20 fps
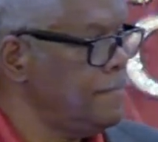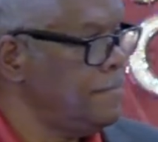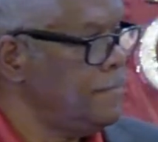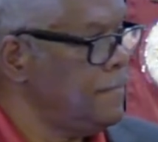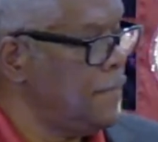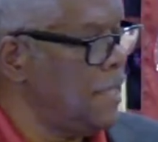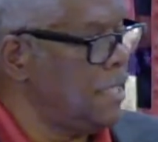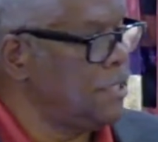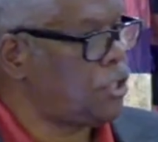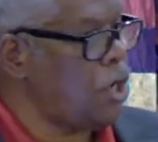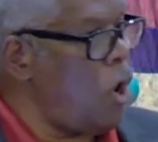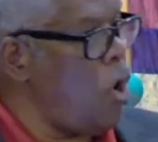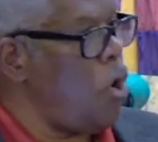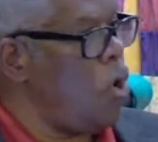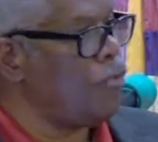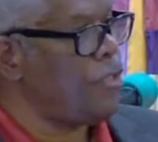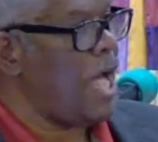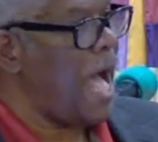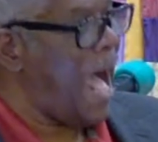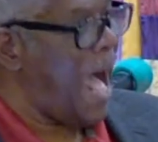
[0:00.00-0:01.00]
And
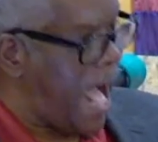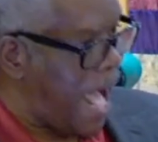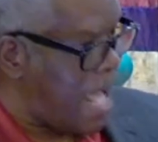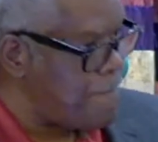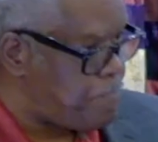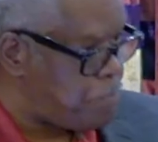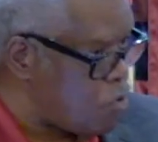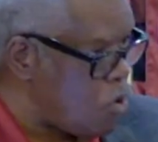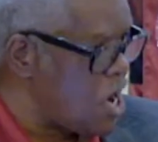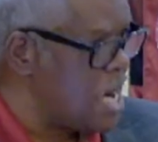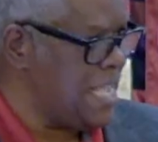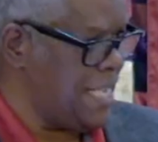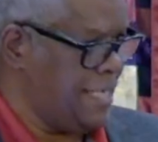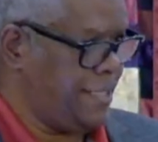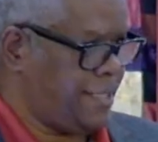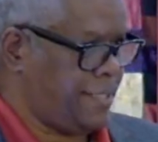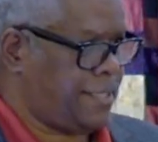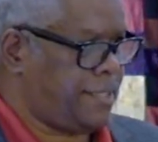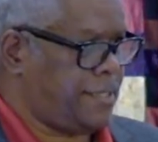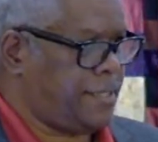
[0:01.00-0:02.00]
so the high
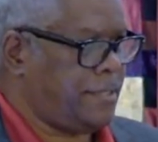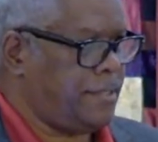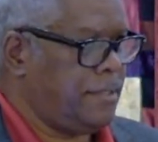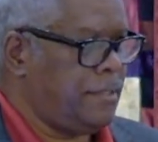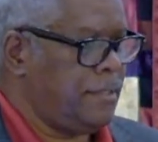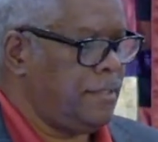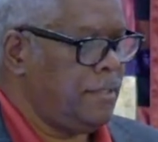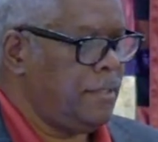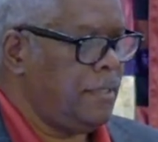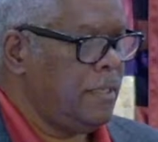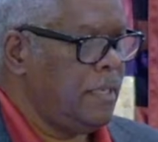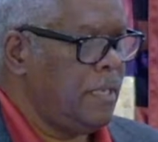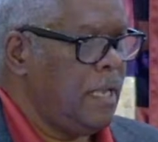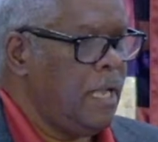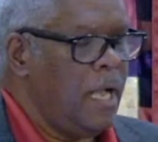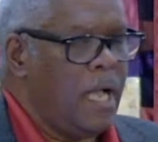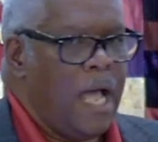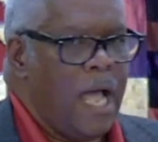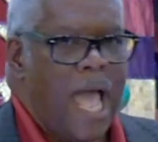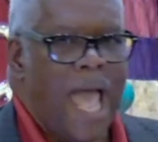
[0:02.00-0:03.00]
priest
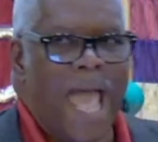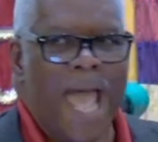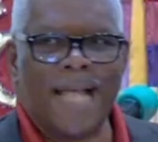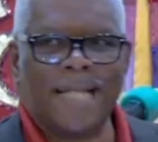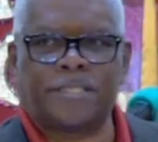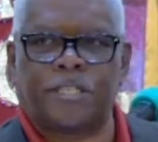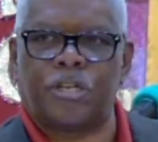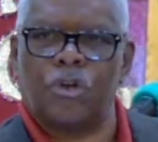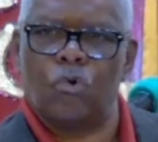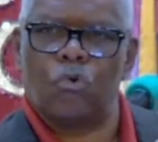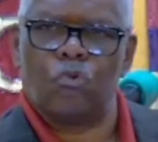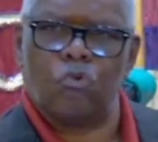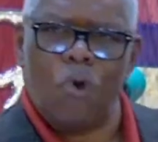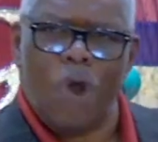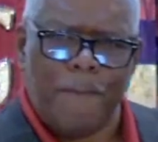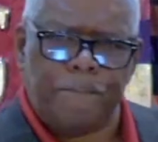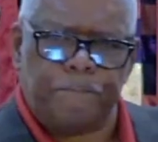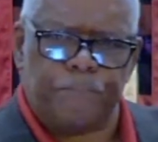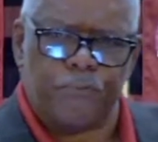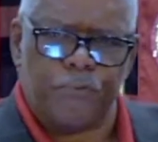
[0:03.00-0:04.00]
had to
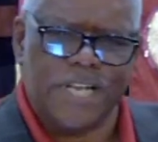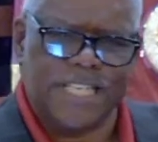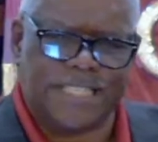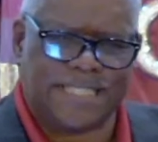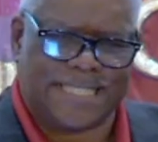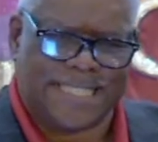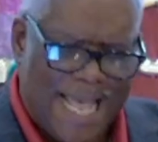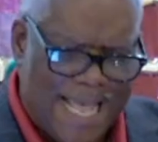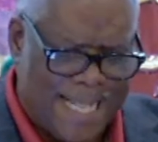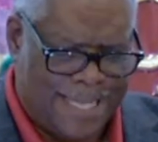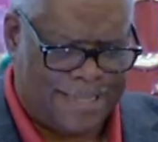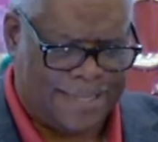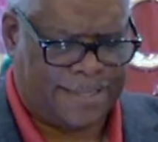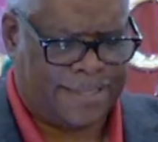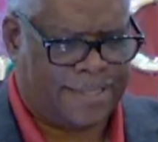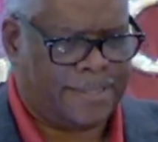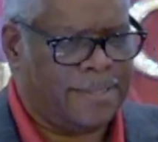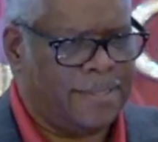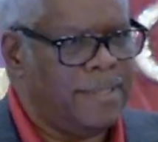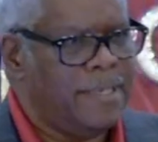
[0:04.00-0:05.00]

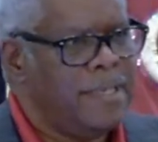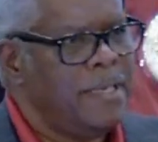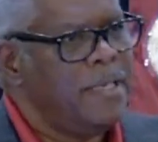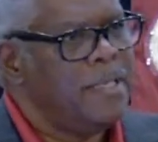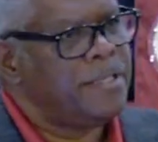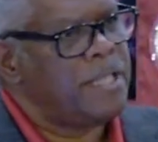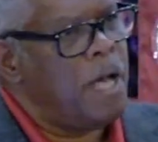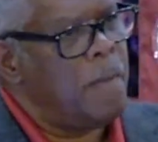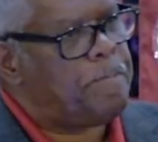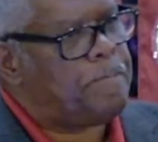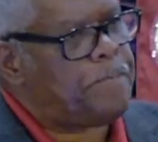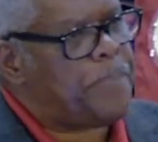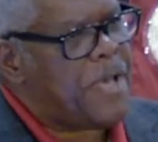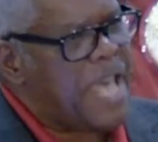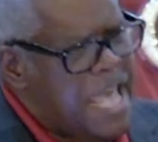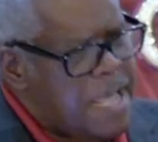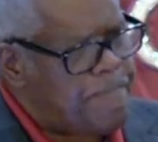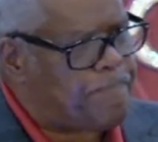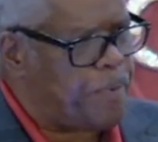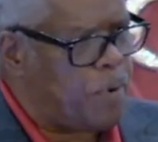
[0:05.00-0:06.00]
represent the
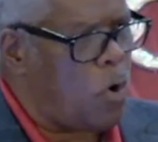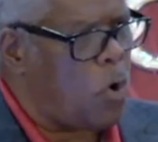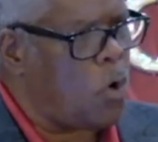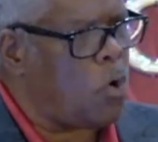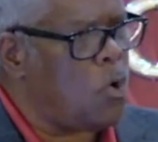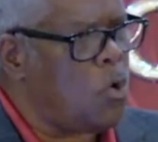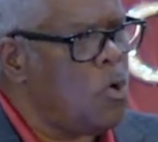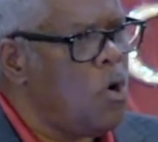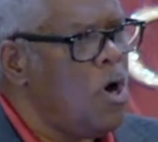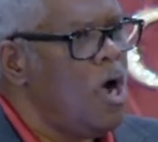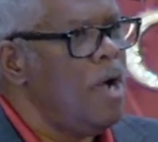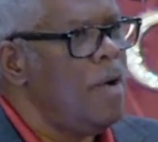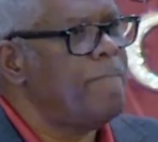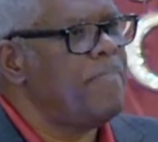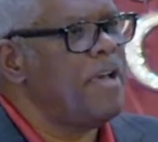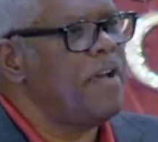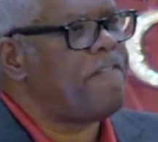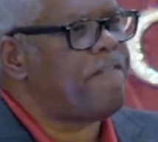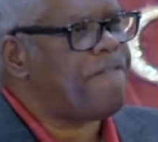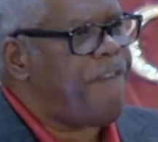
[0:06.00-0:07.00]
people
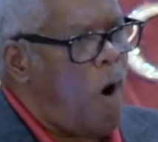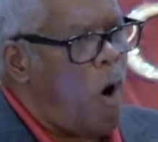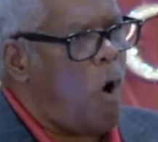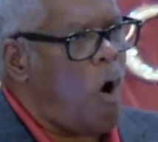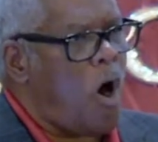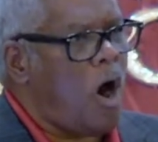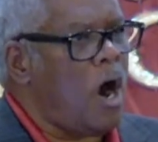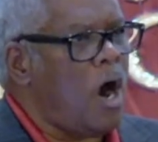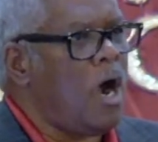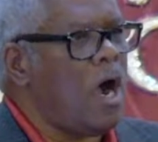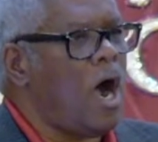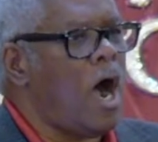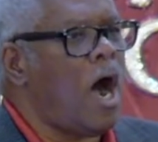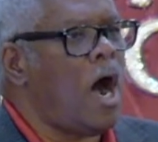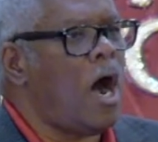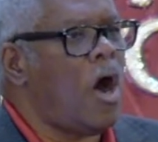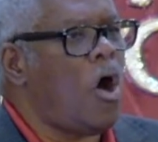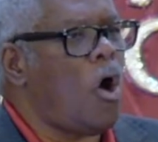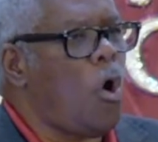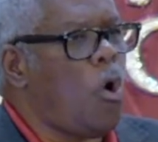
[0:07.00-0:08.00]
before
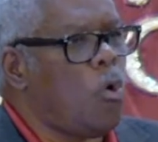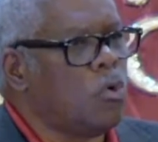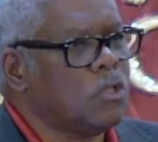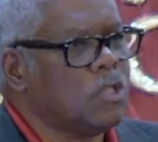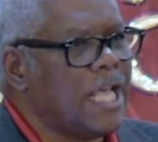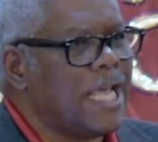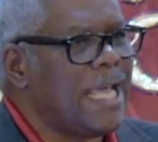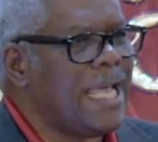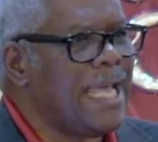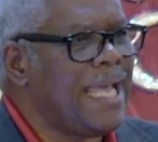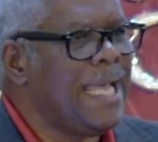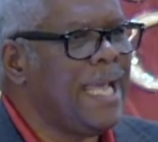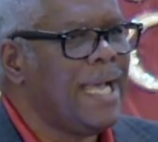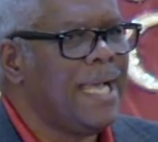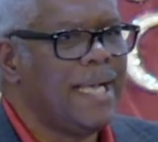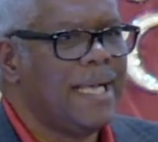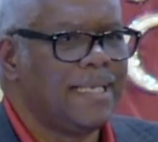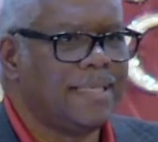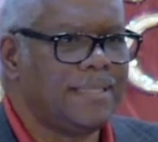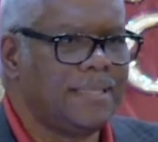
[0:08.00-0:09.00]
a holy
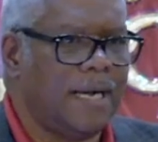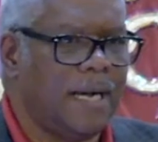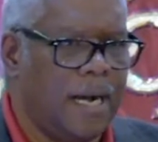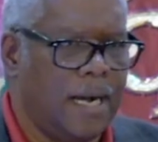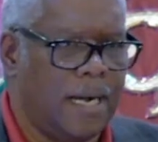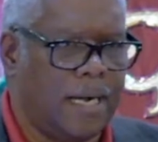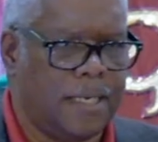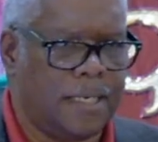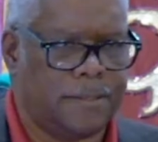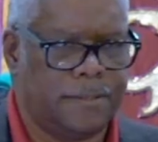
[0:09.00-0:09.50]
God.